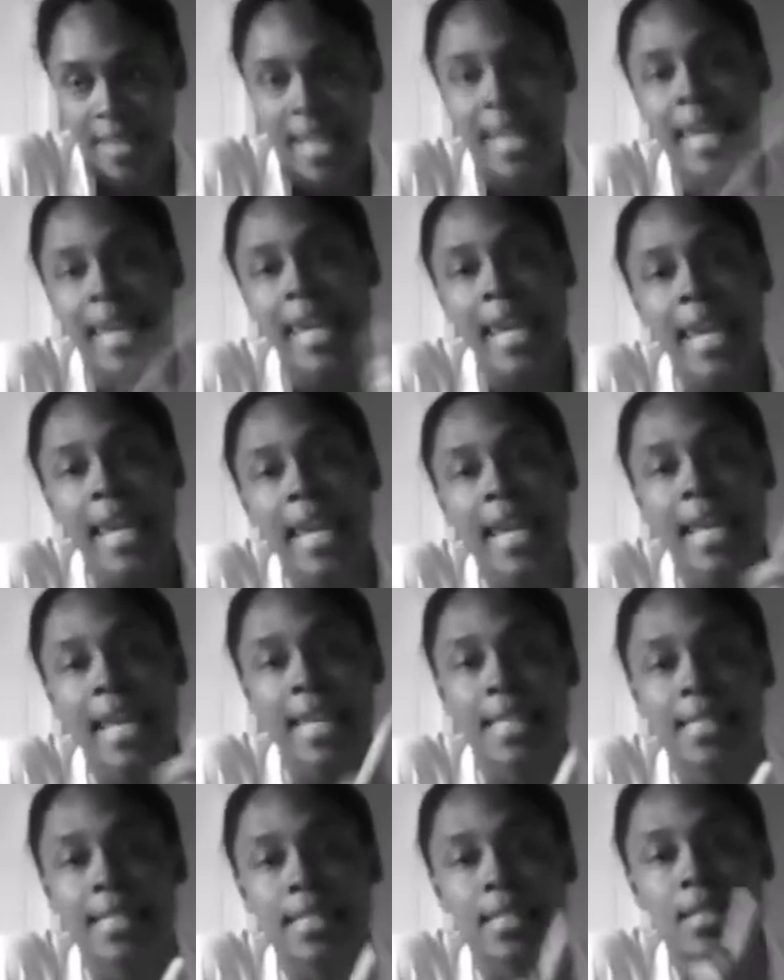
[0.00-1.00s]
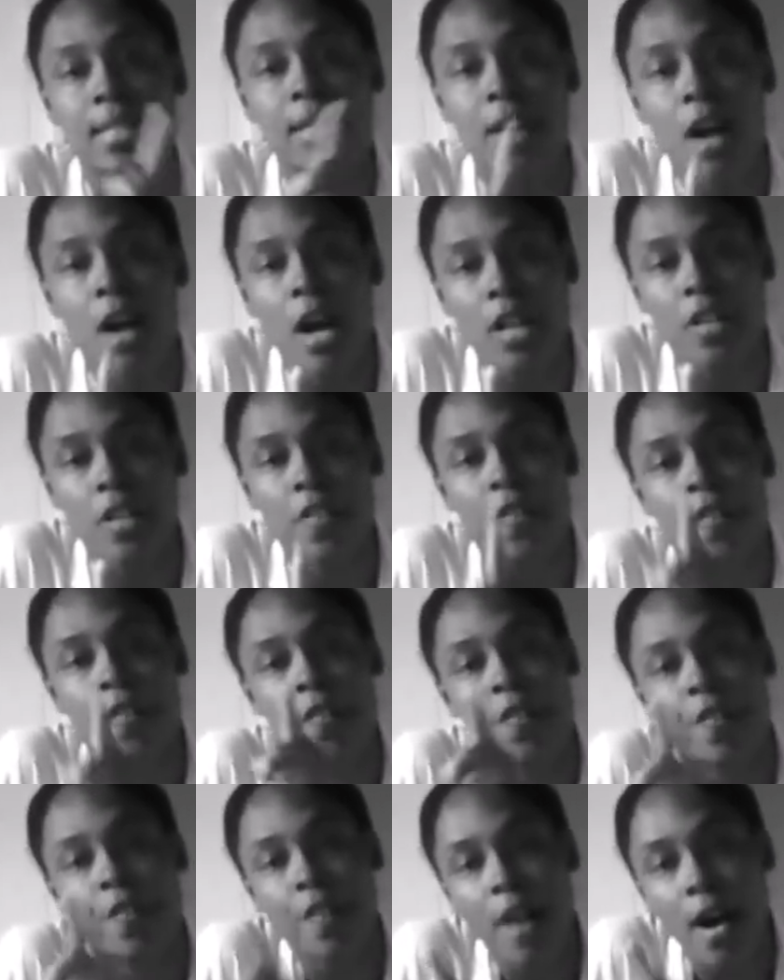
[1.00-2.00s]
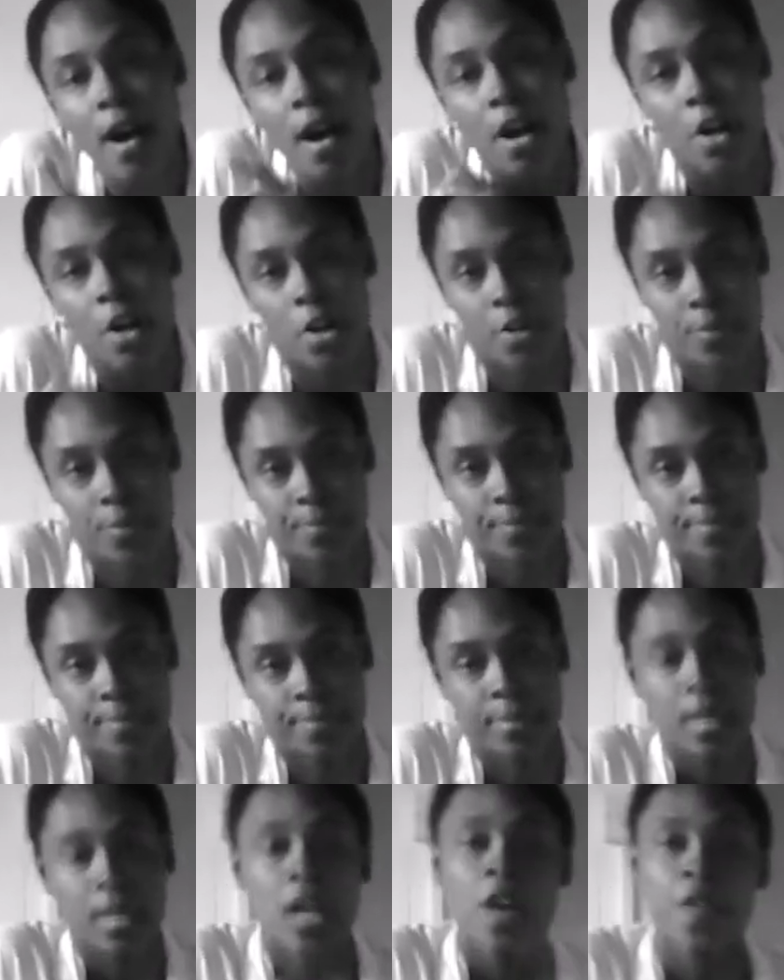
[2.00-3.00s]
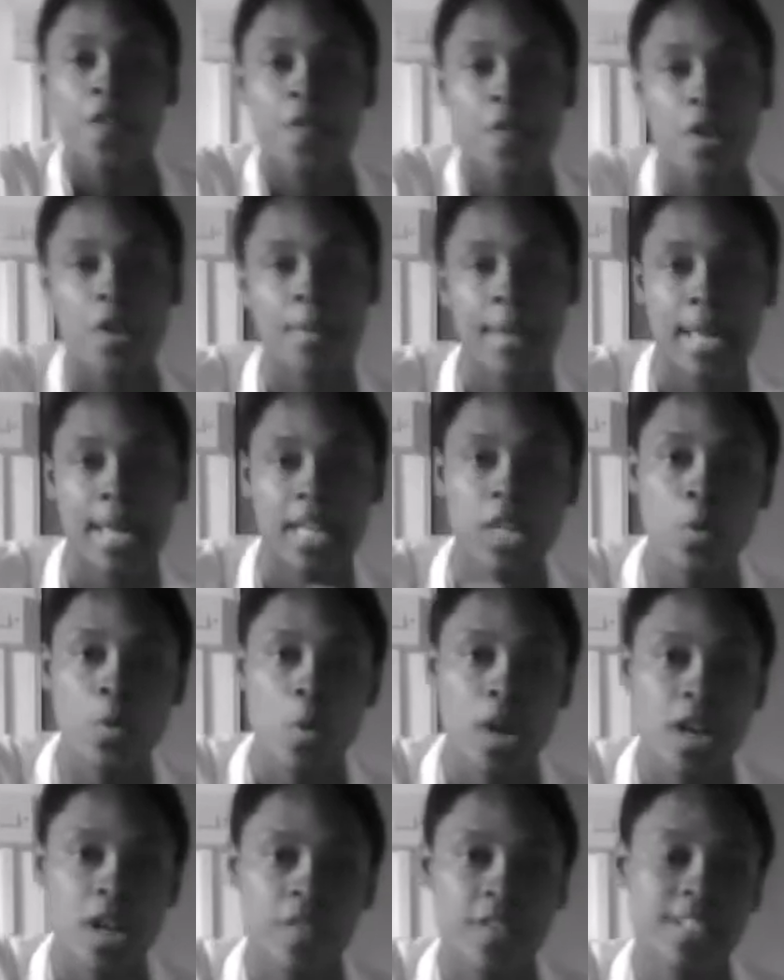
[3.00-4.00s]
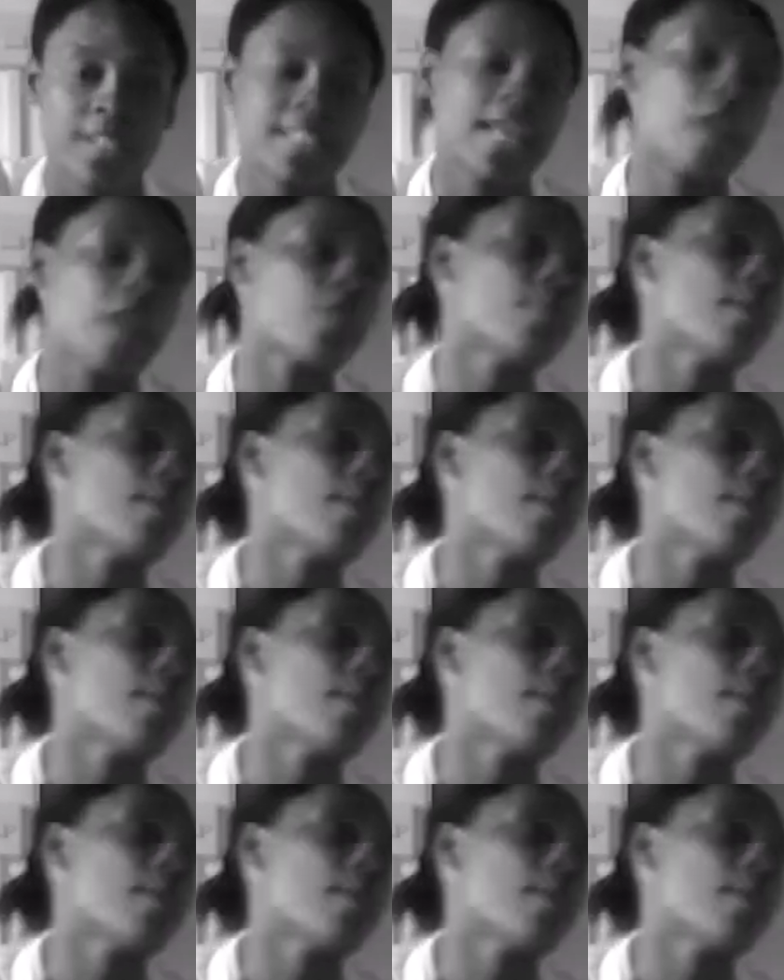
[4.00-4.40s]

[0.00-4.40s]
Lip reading: he is not far from any one of us. I